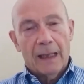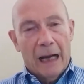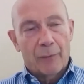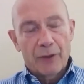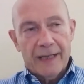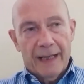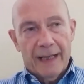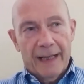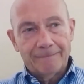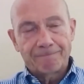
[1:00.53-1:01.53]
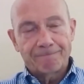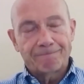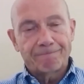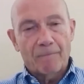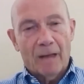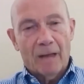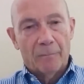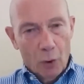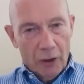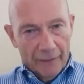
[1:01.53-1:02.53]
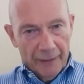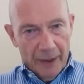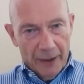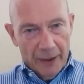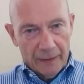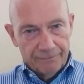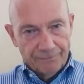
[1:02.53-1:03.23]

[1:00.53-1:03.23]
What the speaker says: I would say more government,